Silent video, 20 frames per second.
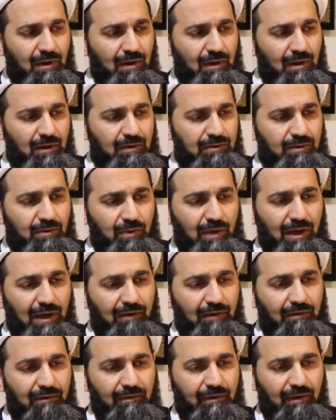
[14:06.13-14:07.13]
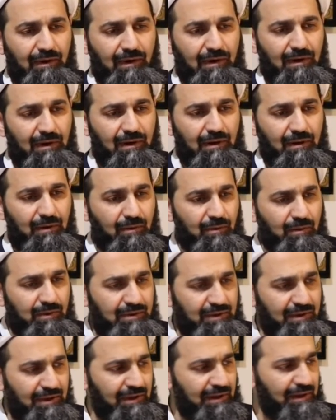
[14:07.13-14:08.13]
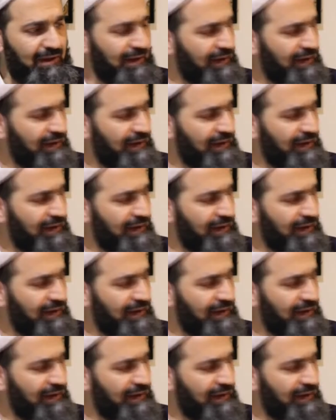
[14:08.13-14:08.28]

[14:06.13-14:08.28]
So we have, we're starting,